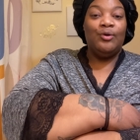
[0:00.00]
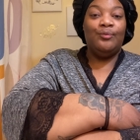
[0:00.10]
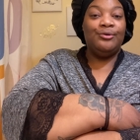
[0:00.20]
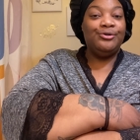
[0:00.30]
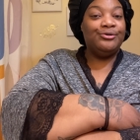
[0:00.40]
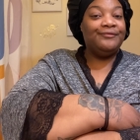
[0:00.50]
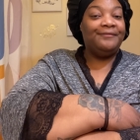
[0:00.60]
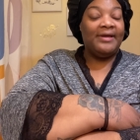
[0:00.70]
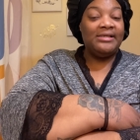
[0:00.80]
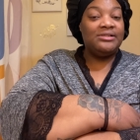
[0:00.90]
when you're
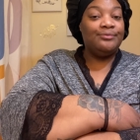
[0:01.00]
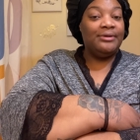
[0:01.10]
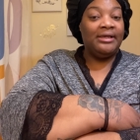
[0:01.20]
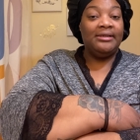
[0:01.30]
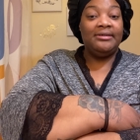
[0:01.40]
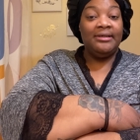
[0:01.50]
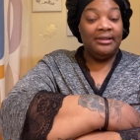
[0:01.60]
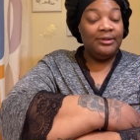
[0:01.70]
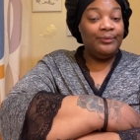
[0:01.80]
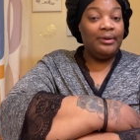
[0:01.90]
faced and
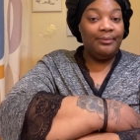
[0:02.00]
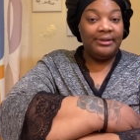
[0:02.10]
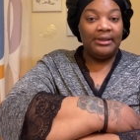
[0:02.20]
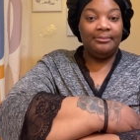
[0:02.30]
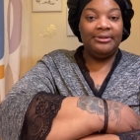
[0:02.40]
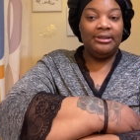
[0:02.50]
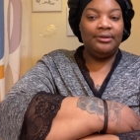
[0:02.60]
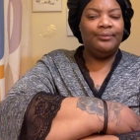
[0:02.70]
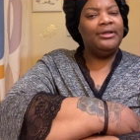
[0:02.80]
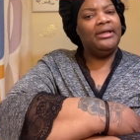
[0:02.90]
dealing with what I'm
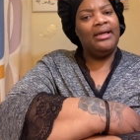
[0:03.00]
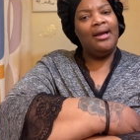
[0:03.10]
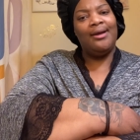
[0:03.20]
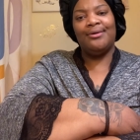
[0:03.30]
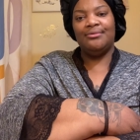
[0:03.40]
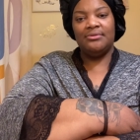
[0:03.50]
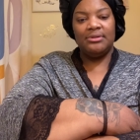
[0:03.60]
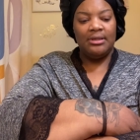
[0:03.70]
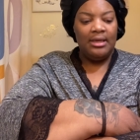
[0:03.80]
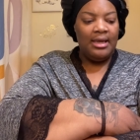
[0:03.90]
dealing with, it hurts,
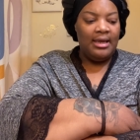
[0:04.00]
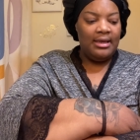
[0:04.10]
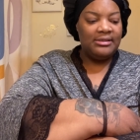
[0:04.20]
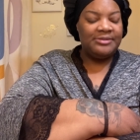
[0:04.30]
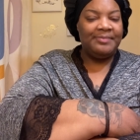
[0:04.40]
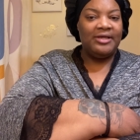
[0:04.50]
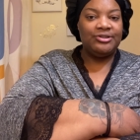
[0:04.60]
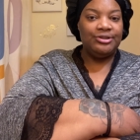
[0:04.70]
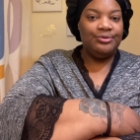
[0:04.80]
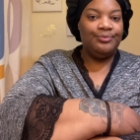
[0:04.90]

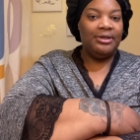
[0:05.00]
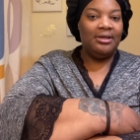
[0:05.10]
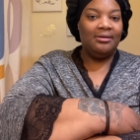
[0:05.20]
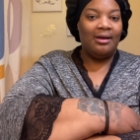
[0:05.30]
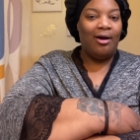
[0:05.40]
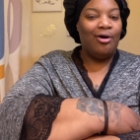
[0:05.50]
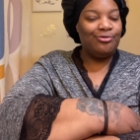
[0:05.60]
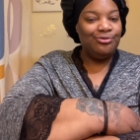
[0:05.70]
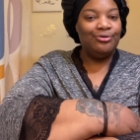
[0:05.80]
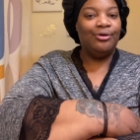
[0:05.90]
especially when all
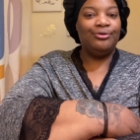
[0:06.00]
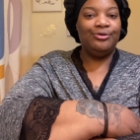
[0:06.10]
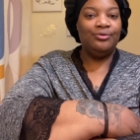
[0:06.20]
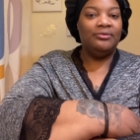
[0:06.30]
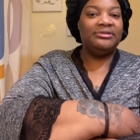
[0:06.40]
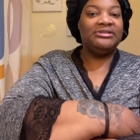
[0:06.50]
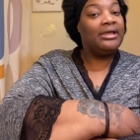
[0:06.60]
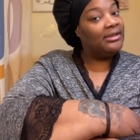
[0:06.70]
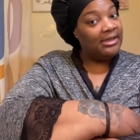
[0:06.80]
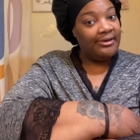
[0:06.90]
you know to do is
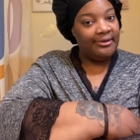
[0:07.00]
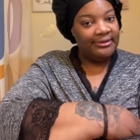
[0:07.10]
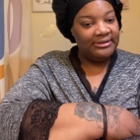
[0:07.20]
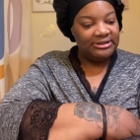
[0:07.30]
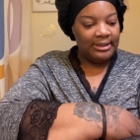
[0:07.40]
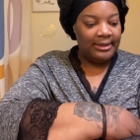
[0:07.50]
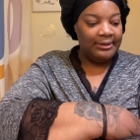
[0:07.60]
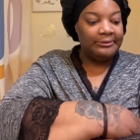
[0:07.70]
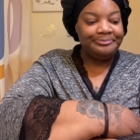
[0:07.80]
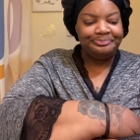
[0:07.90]
take care of that
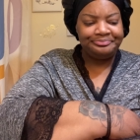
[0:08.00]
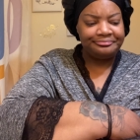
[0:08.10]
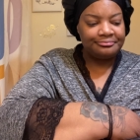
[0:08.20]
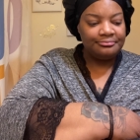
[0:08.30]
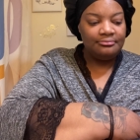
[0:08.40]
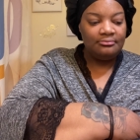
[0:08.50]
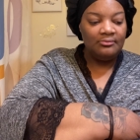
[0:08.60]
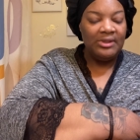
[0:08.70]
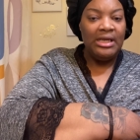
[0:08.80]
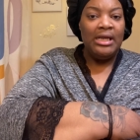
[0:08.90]
child.
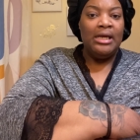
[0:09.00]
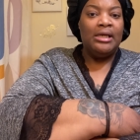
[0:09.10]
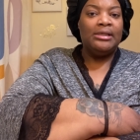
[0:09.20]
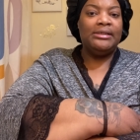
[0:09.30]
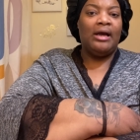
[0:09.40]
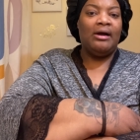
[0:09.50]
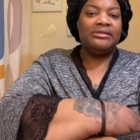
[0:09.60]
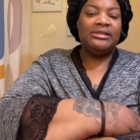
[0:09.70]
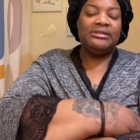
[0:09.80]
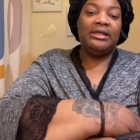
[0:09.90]
Y'all, I
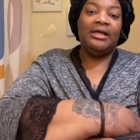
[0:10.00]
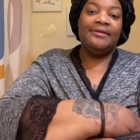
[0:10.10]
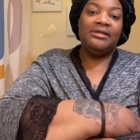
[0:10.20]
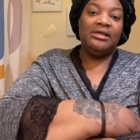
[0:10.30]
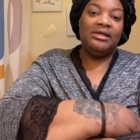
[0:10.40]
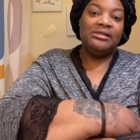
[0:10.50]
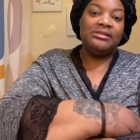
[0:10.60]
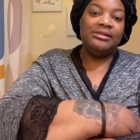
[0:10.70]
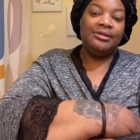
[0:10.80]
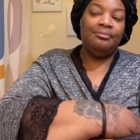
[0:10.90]
took the other kids
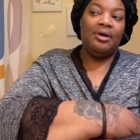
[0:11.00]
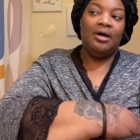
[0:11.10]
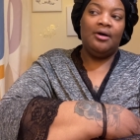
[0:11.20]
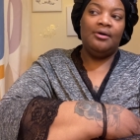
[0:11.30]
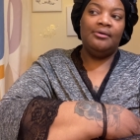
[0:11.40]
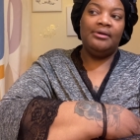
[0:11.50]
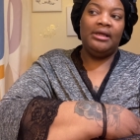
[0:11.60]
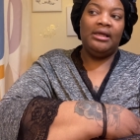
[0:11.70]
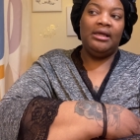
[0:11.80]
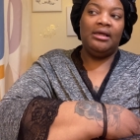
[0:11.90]
to the mall
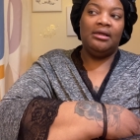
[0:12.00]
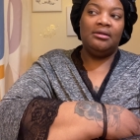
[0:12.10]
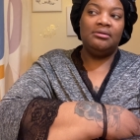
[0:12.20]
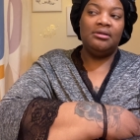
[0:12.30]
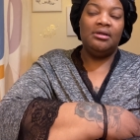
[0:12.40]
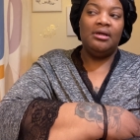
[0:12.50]
and